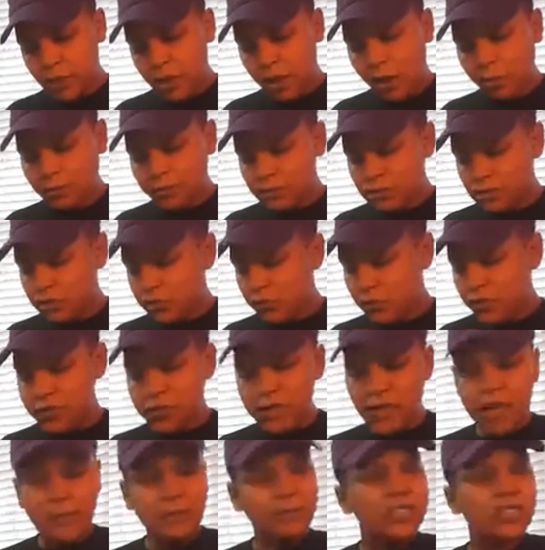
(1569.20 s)
I'm just
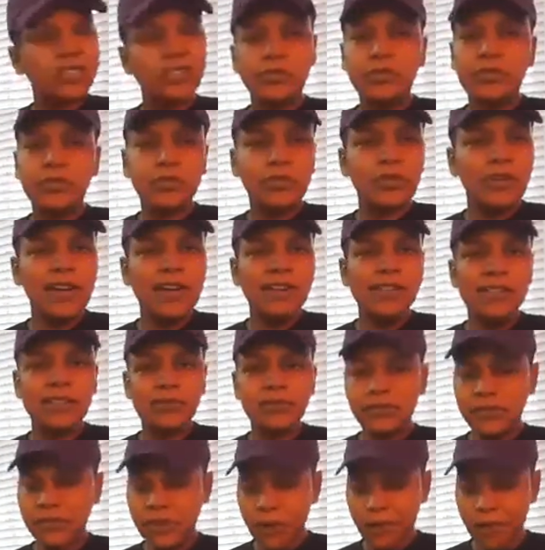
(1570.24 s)
going crazy
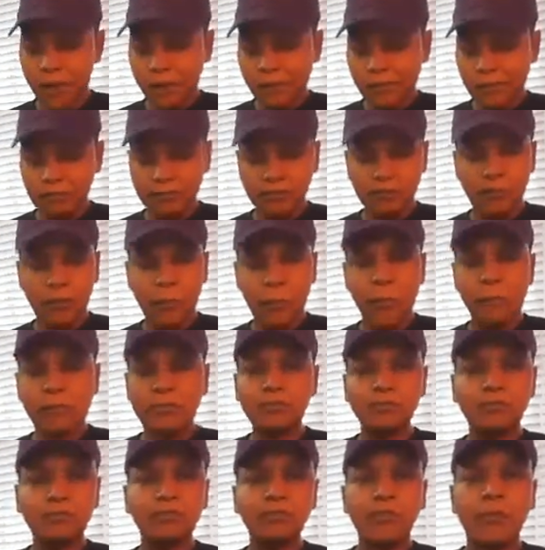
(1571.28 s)
for y'all.
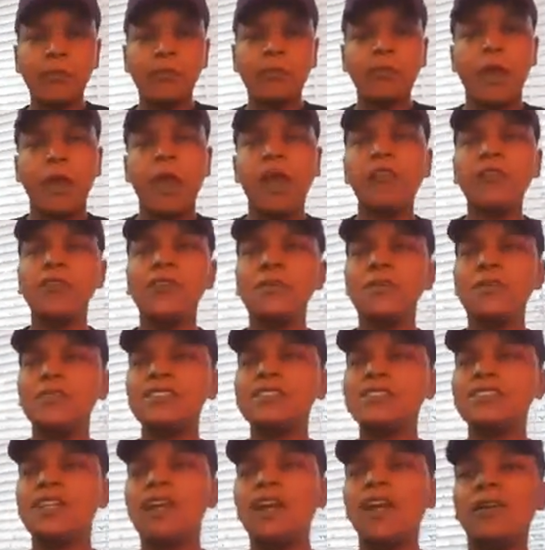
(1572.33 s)
I think
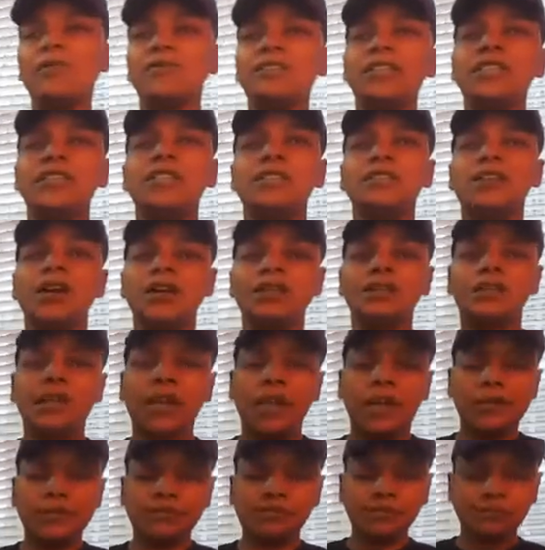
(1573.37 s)
because I haven't eaten all
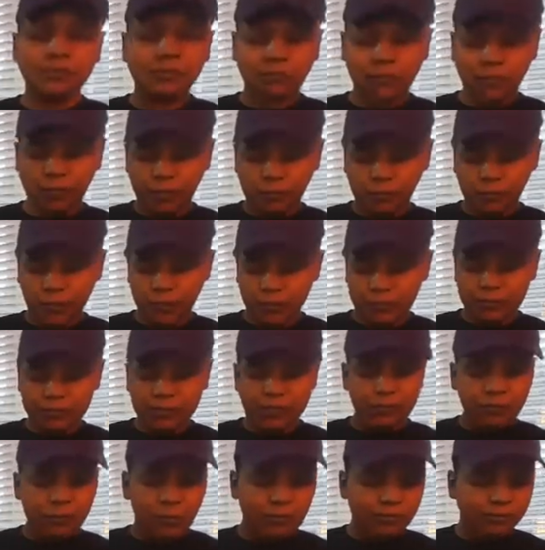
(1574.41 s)
day
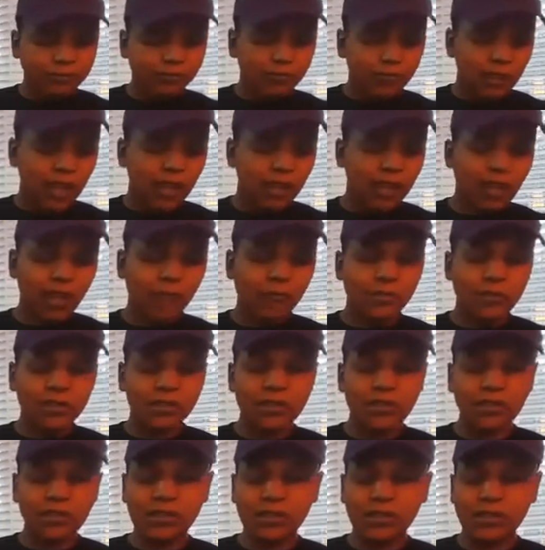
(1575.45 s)
and I haven't been
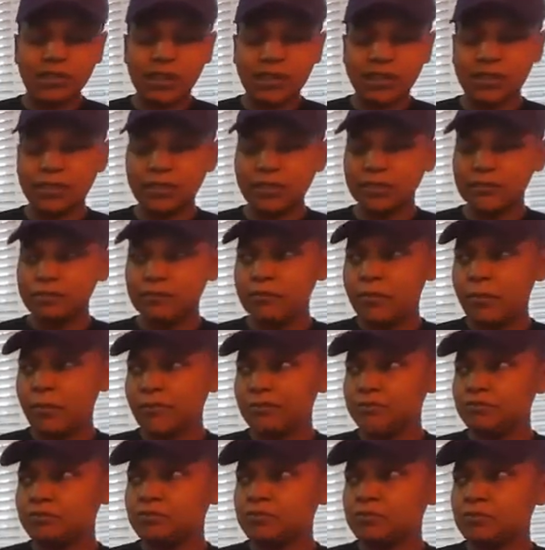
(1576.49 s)
cooking lately.
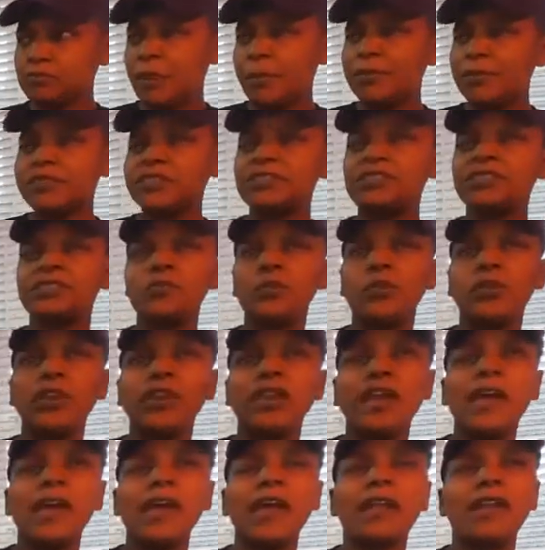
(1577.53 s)
Let me see, this
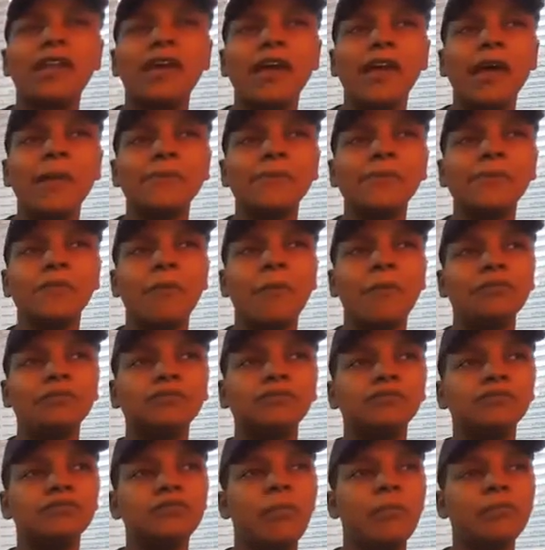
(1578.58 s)
morning I had an apple.
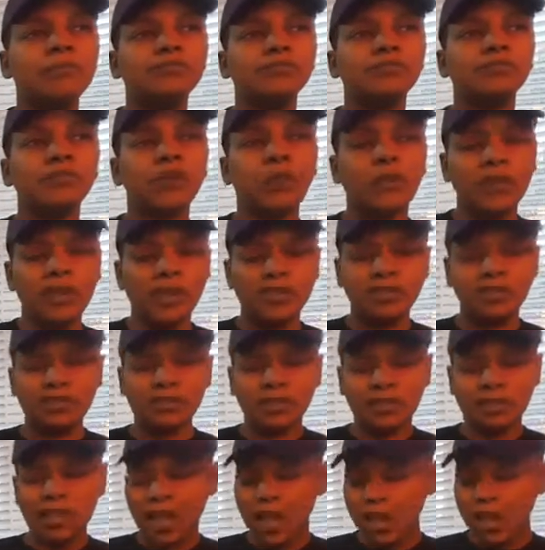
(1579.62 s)
When I did
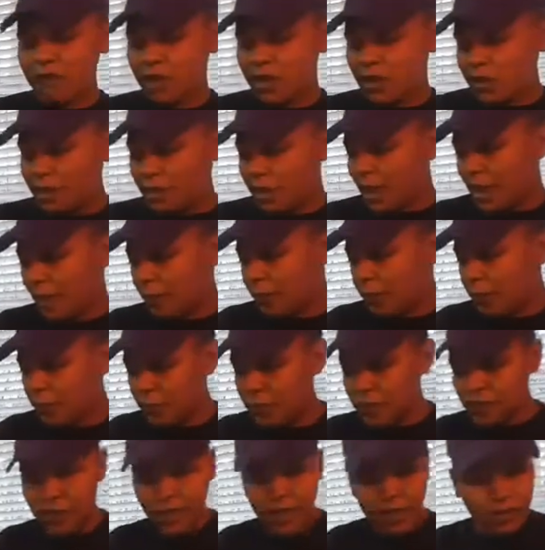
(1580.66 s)
the live, I had an apple,
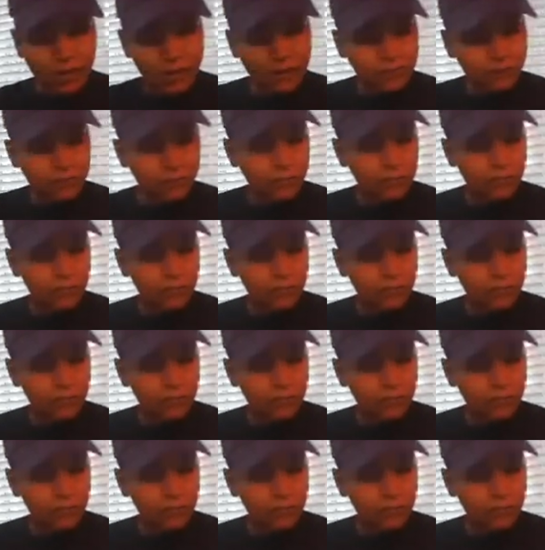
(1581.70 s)
banana,